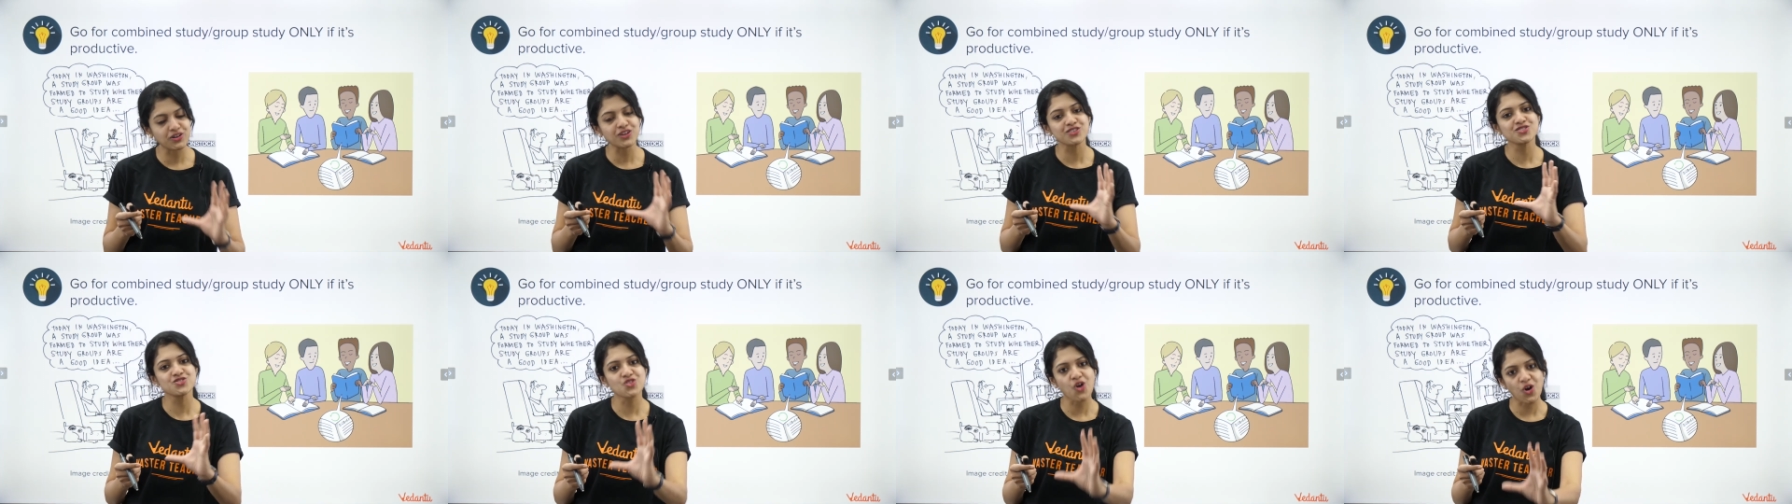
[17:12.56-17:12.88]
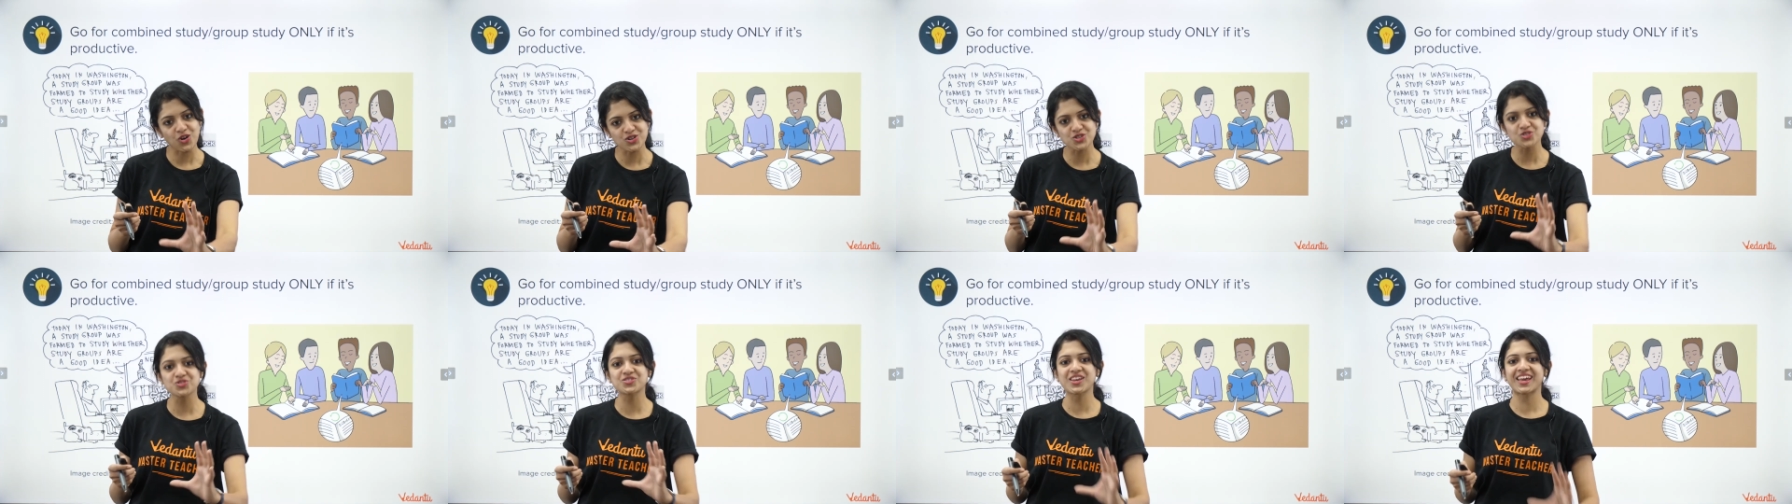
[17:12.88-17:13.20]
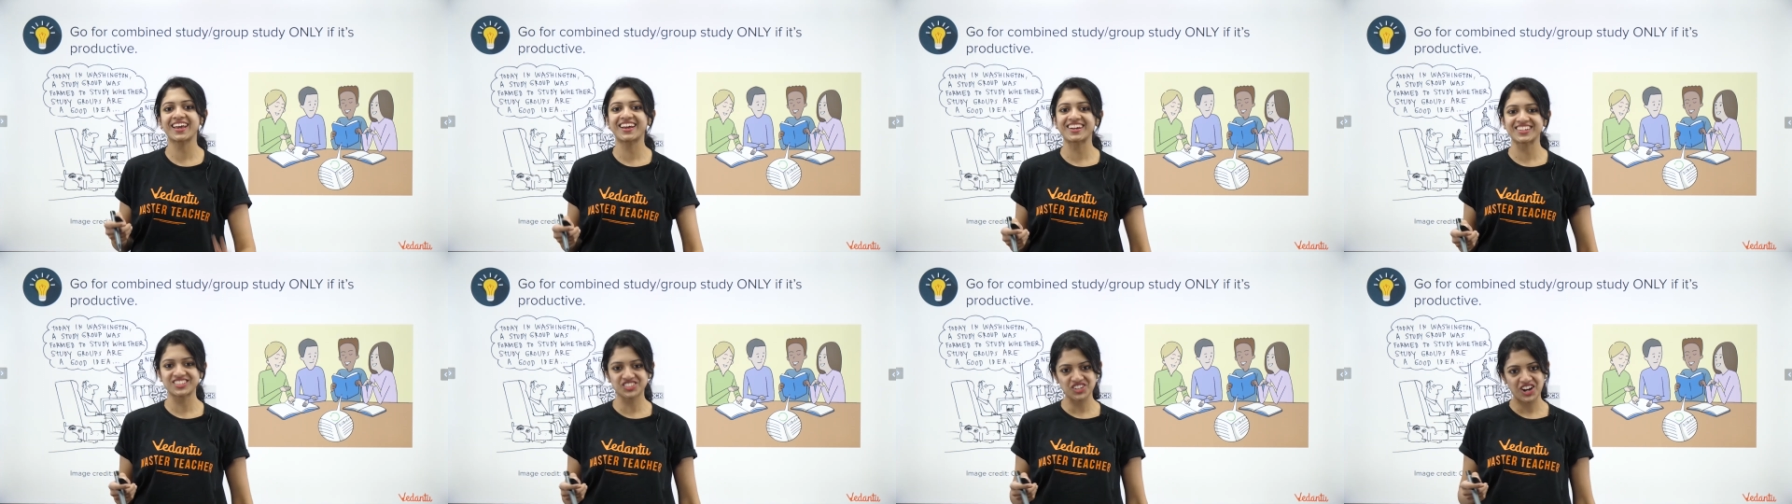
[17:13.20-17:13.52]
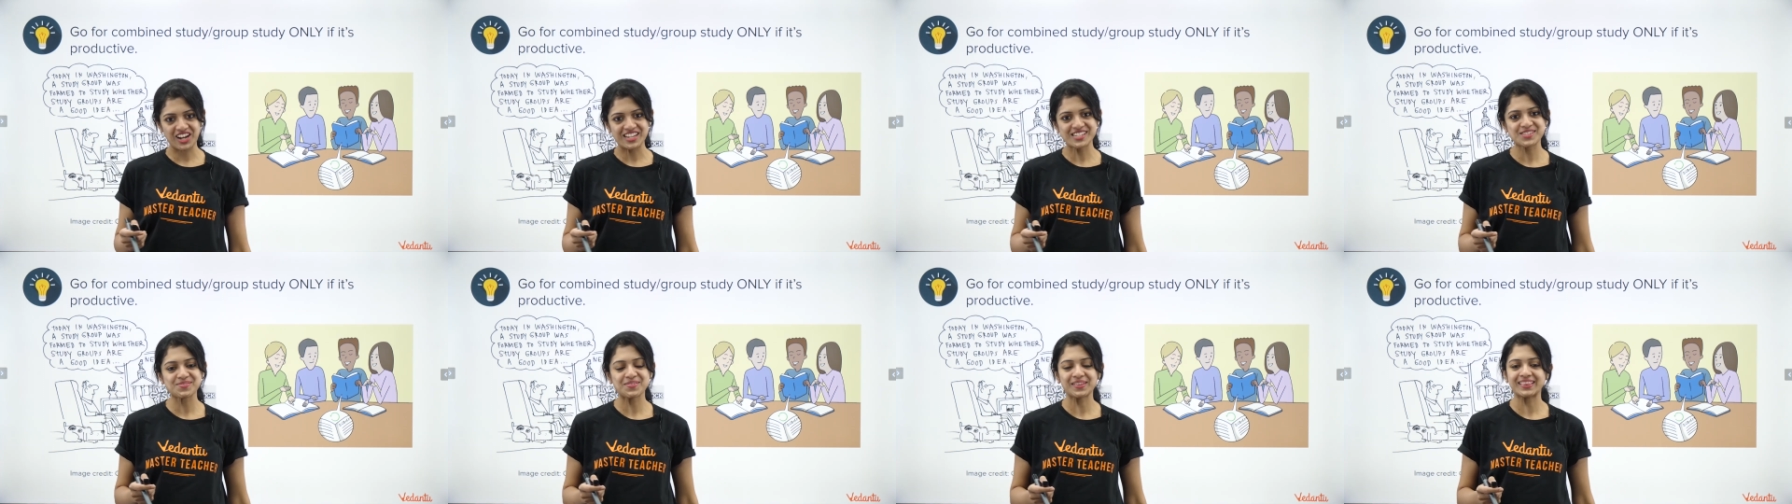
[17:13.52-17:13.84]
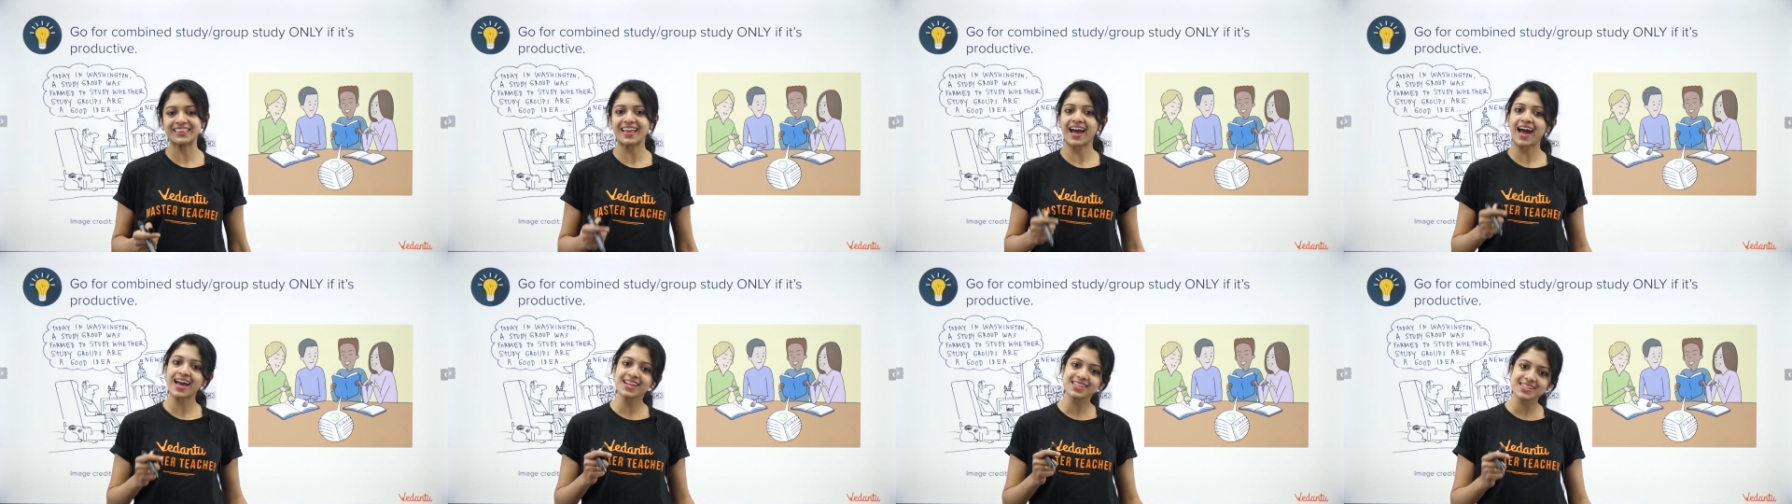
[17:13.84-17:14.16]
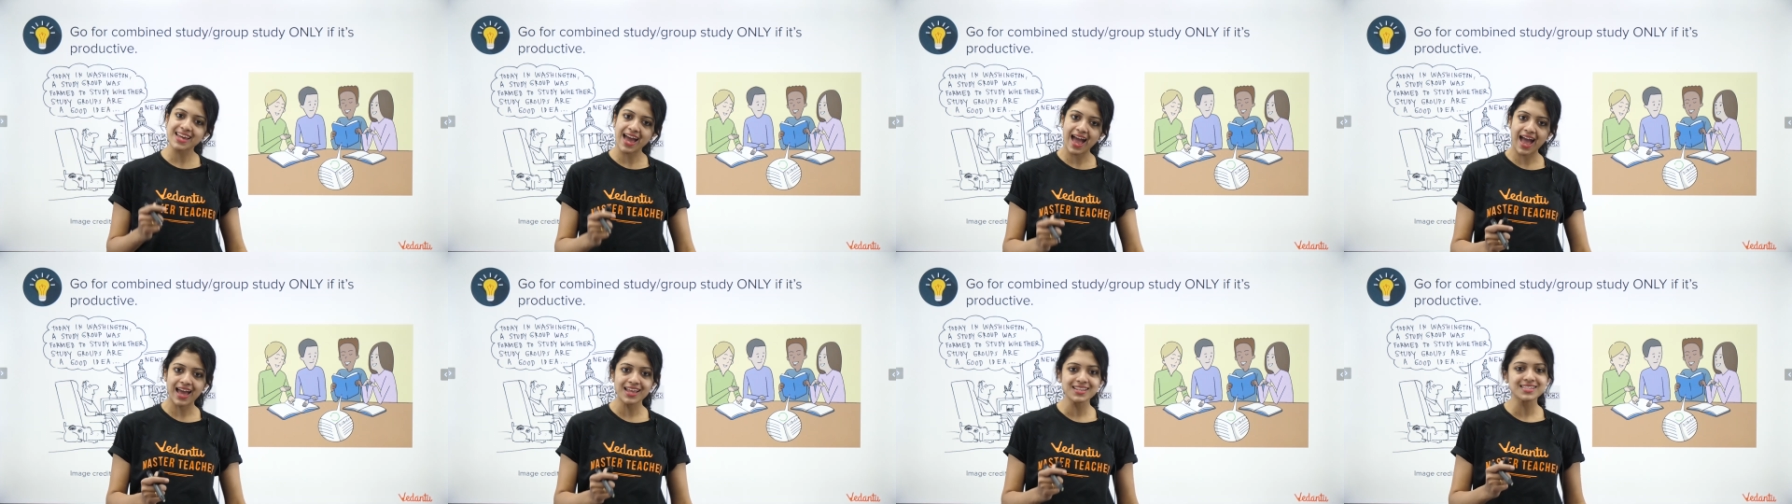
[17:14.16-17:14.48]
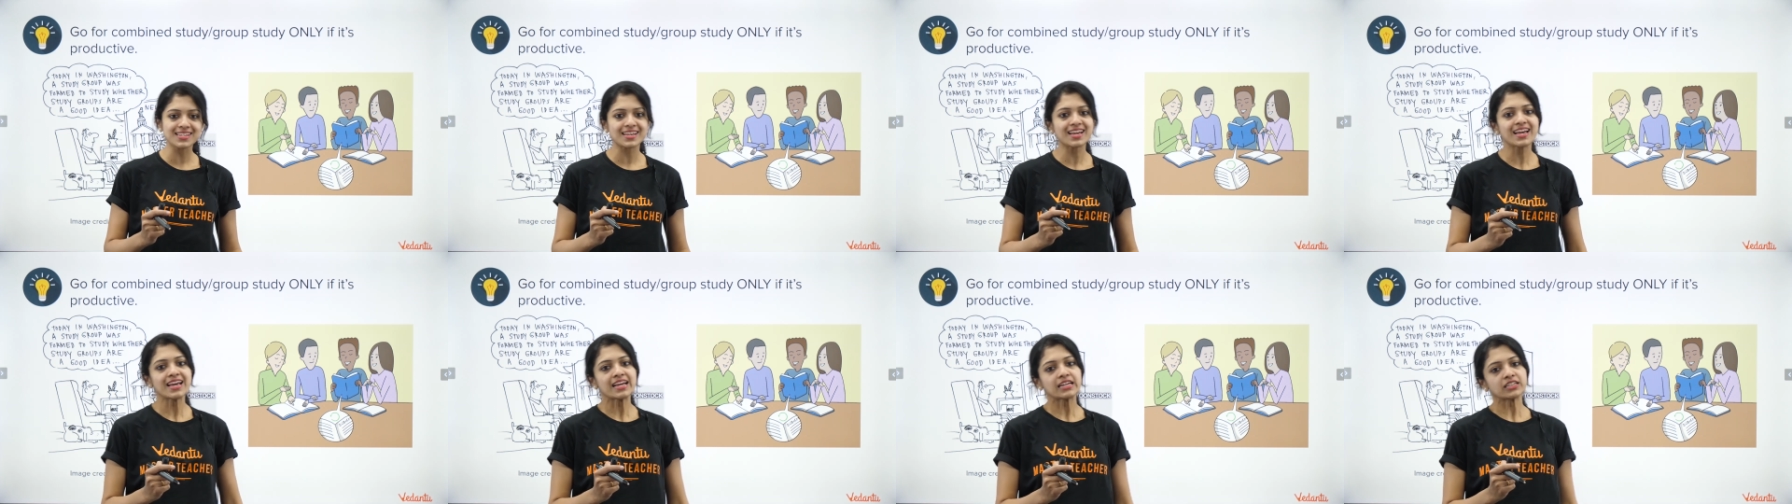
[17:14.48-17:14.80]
not to take a chance with that and